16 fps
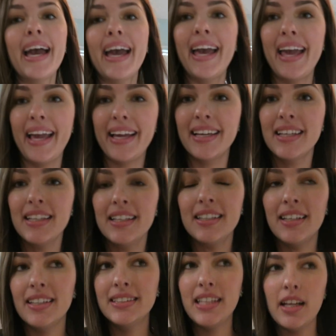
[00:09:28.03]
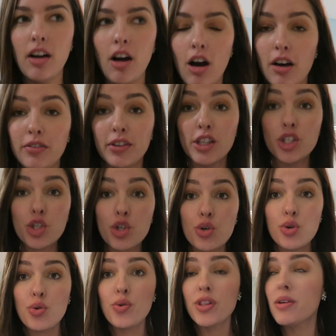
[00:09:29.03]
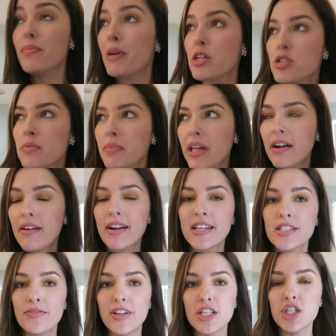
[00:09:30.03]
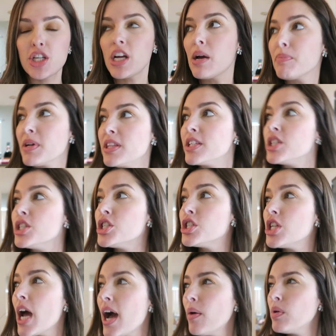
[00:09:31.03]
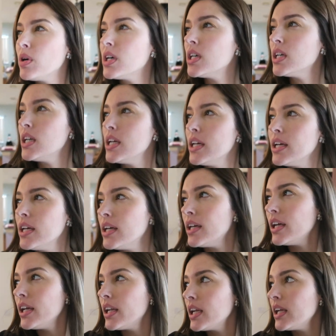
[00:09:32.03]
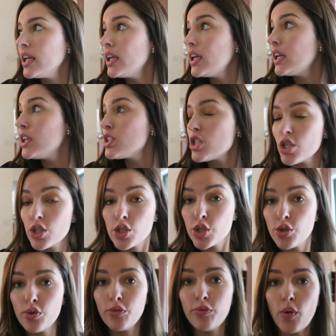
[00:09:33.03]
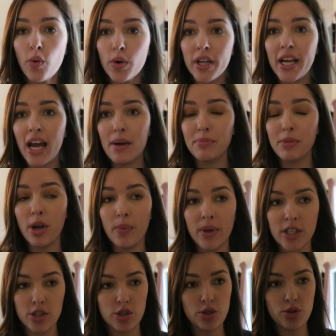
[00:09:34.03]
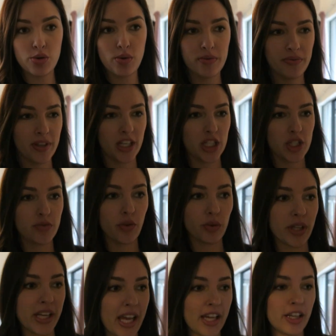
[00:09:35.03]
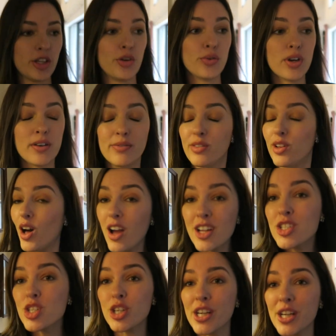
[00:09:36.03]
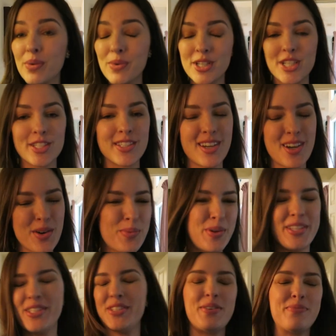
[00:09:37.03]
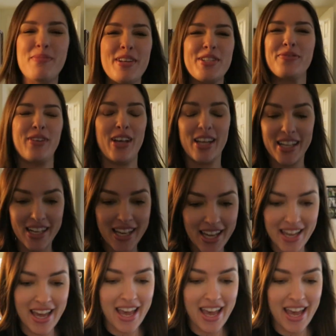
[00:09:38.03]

Hey, let's head off to the bedroom. Larry is finishing up in the shower. It is 2:40. I'm going to finish folding a load of laundry, which is always so much fun.